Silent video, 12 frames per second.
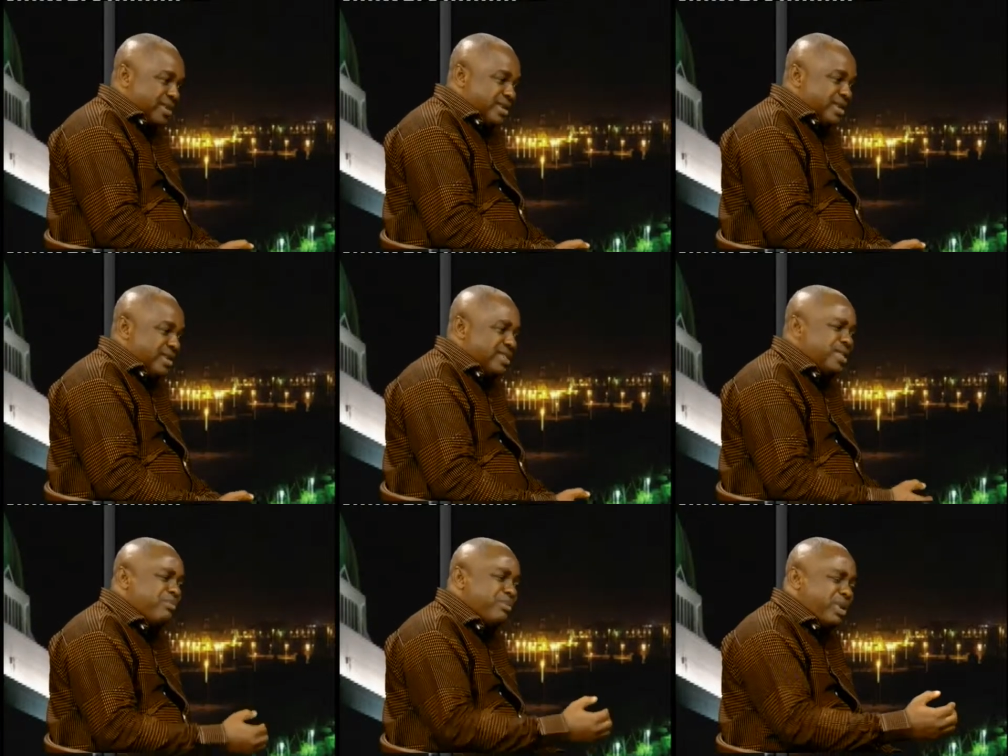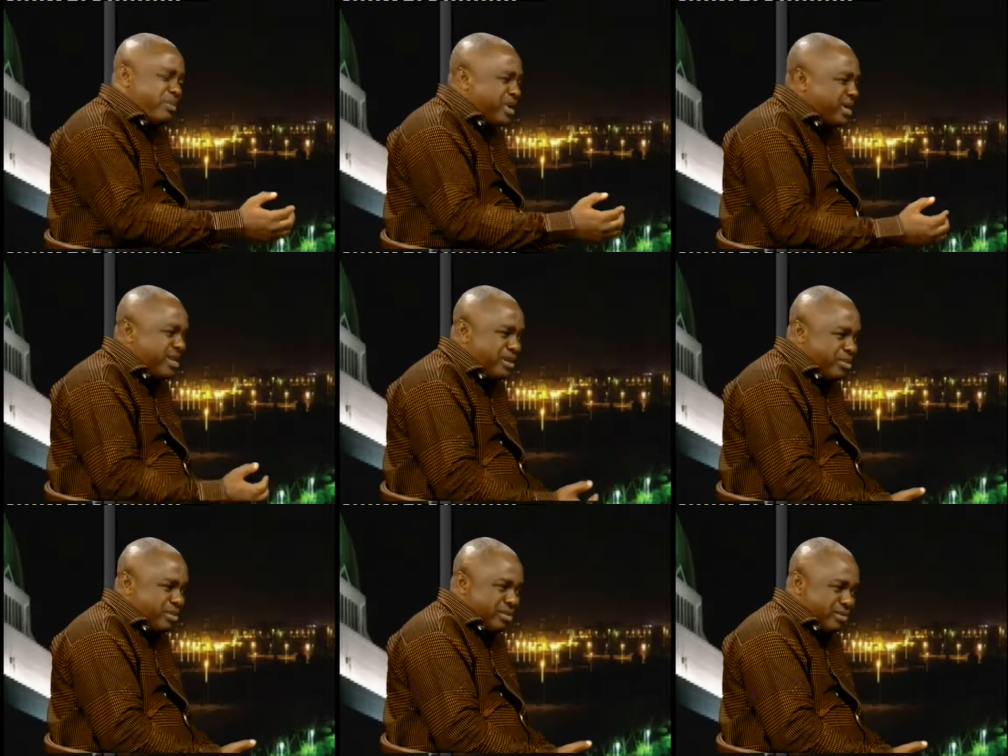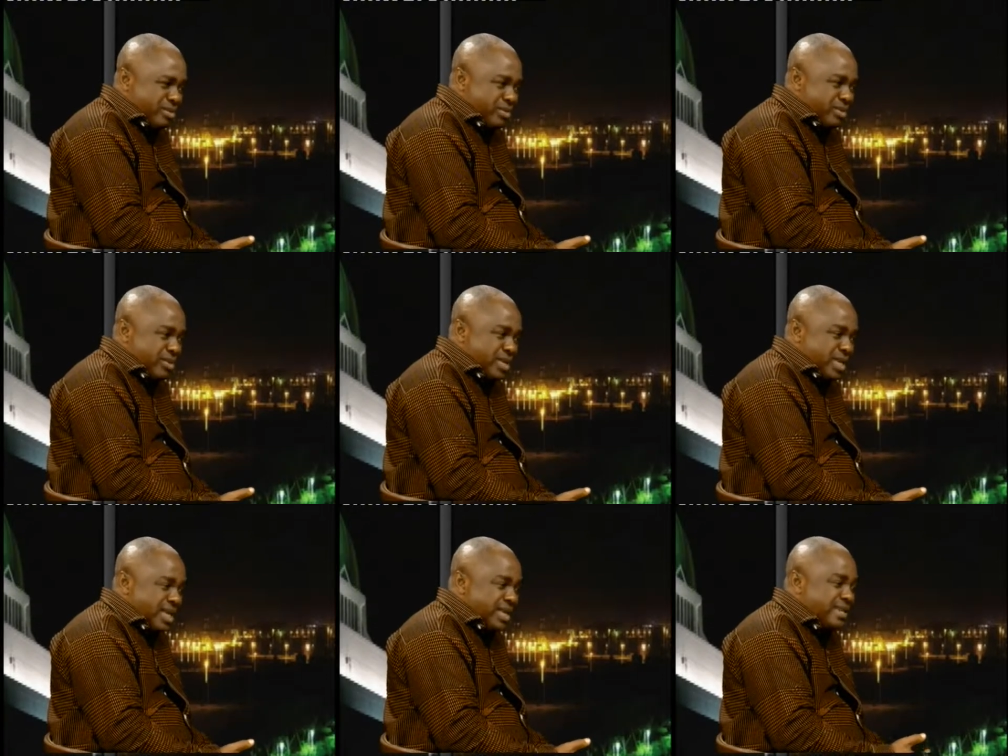is implementable,
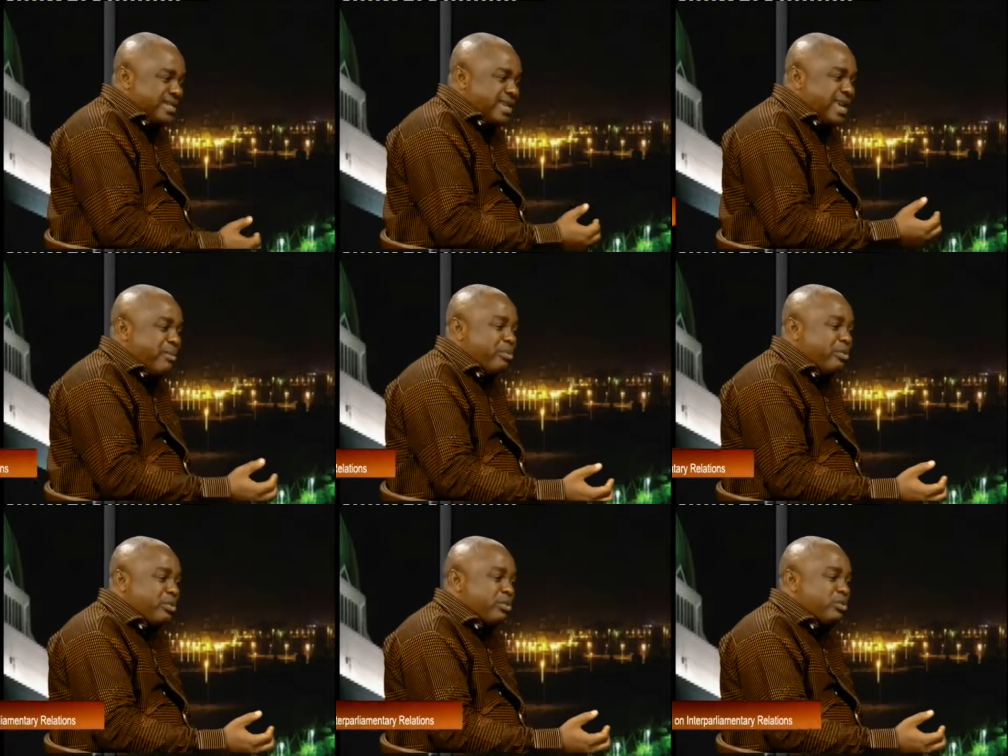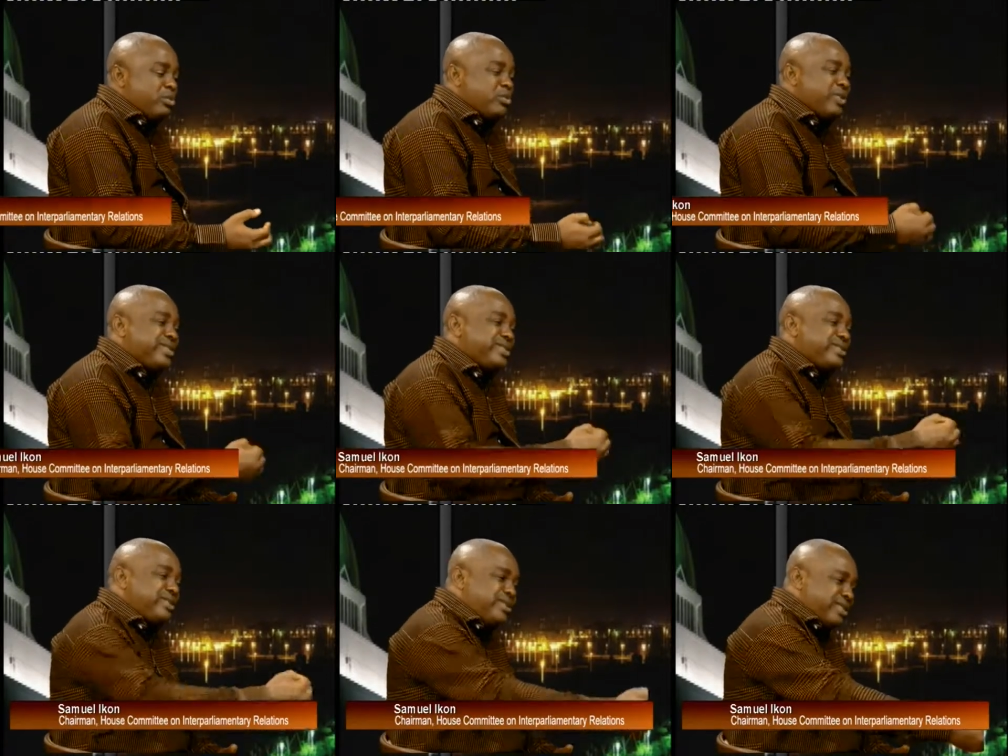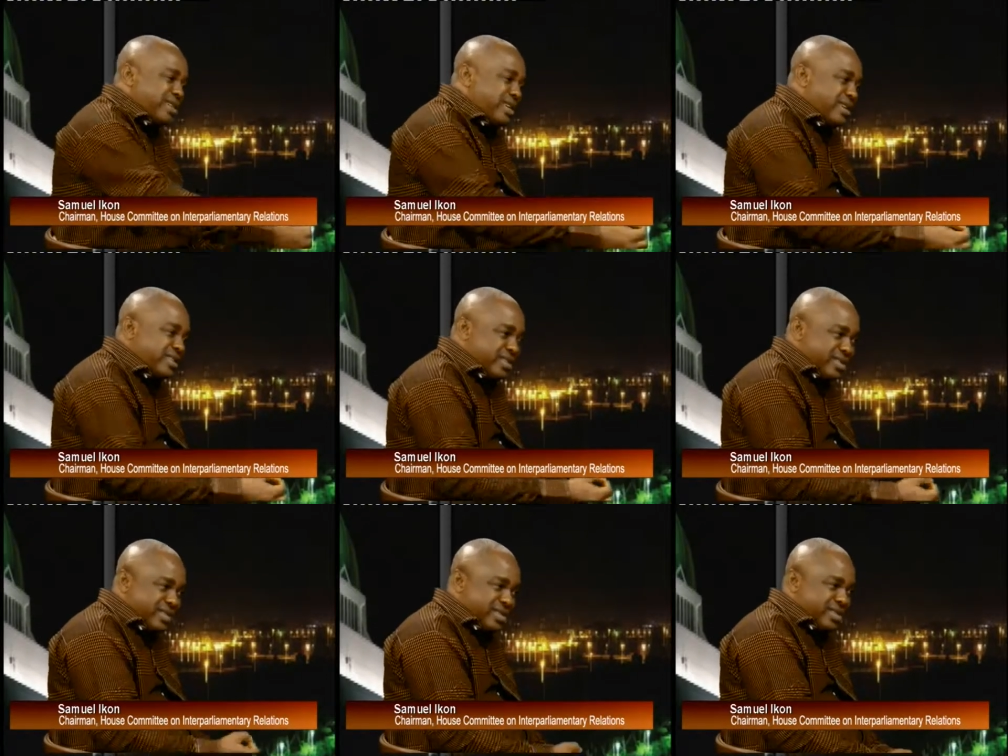is able to assist the
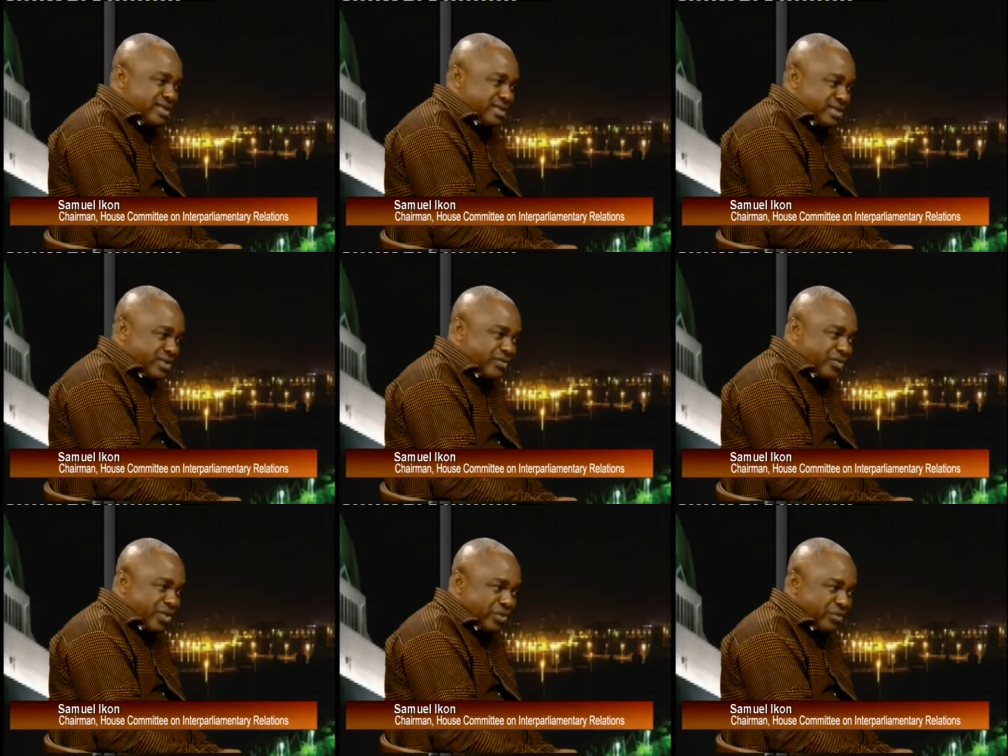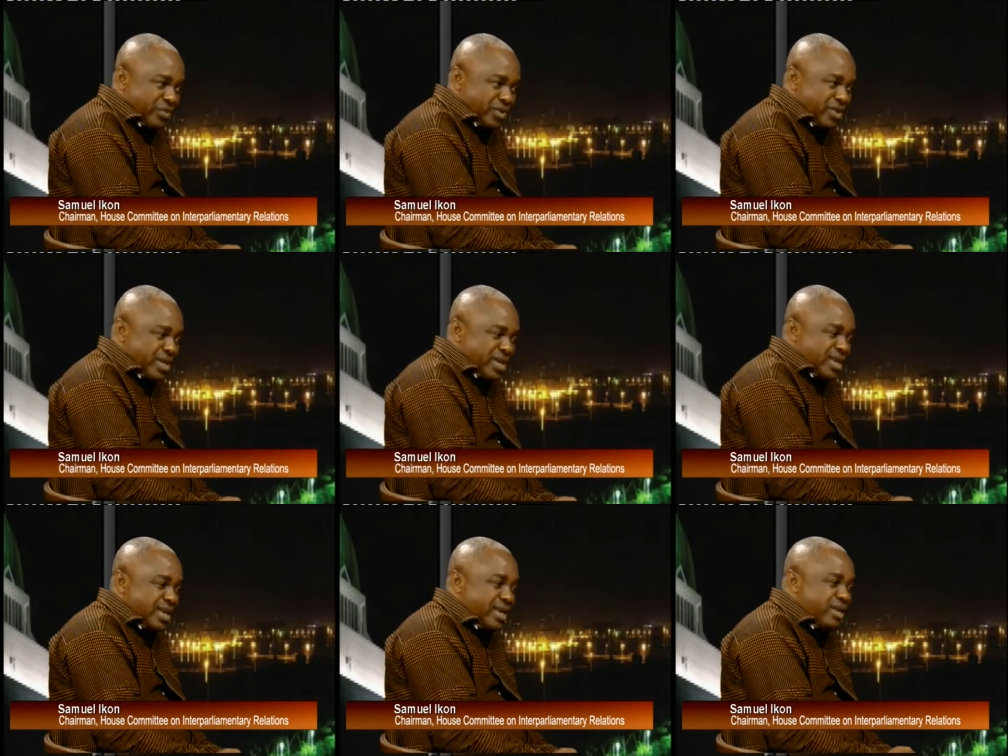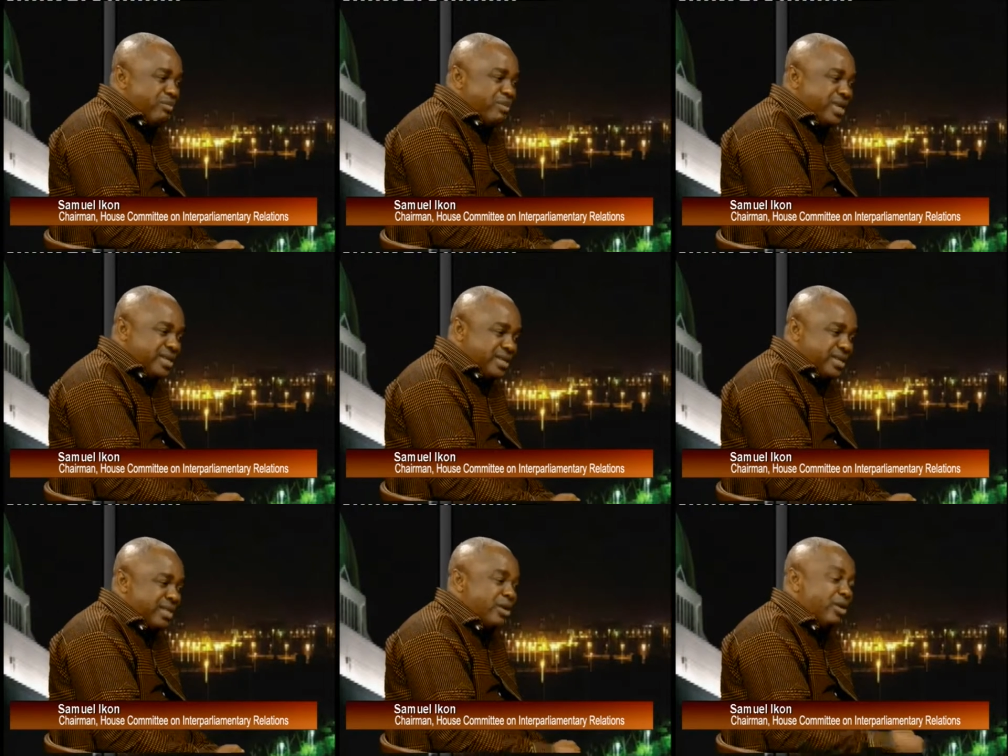agencies involved in
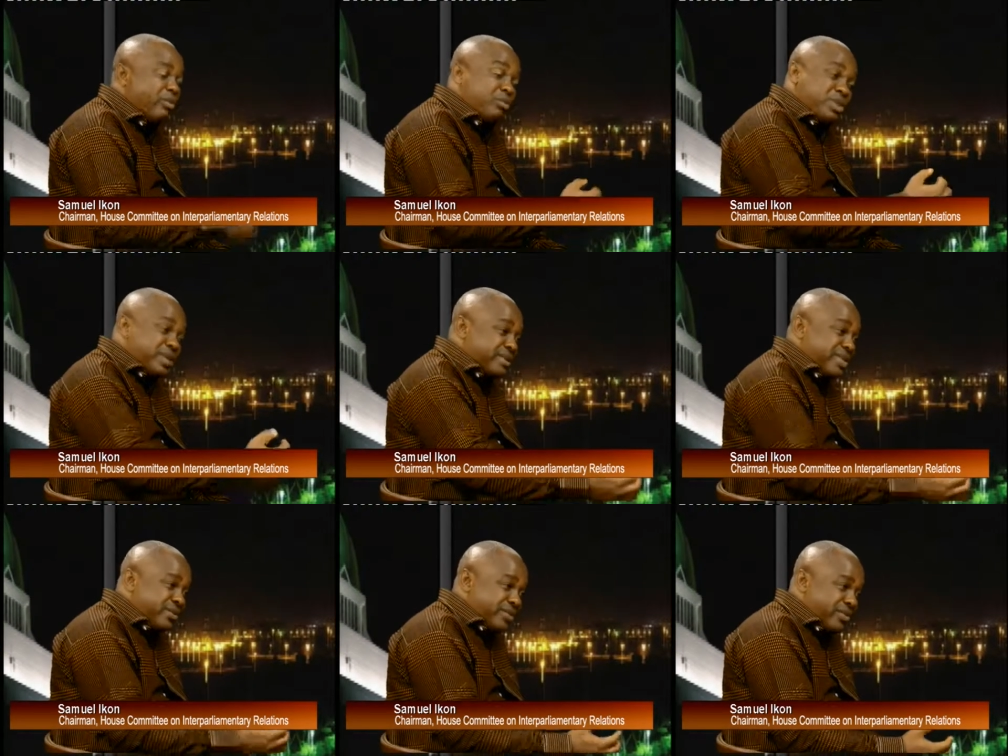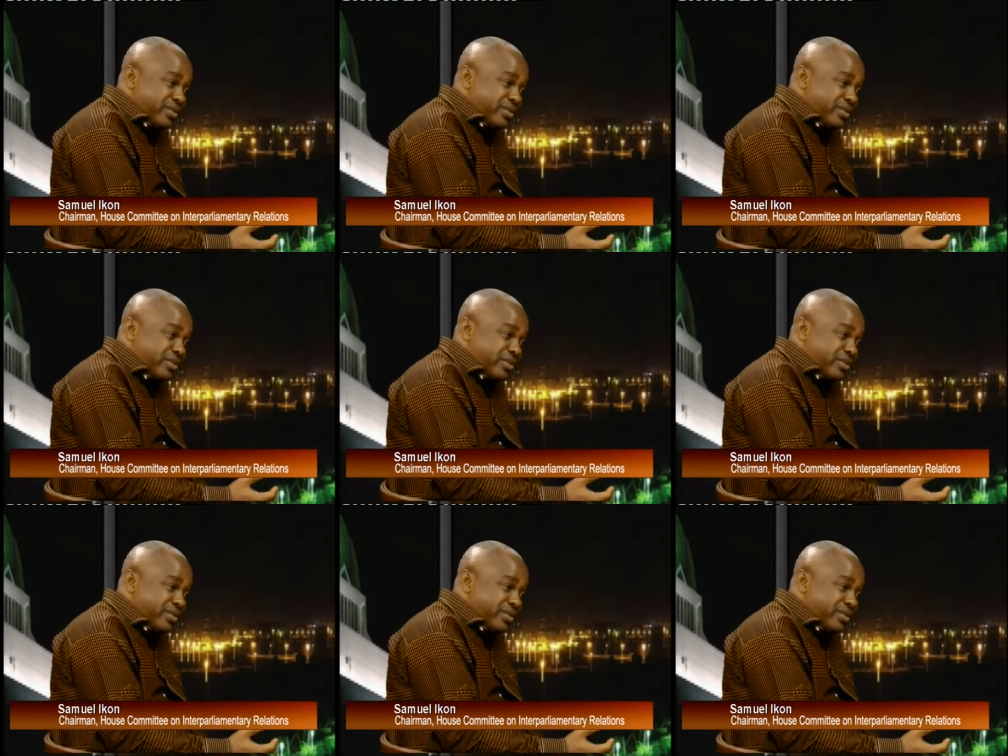meeting their objective.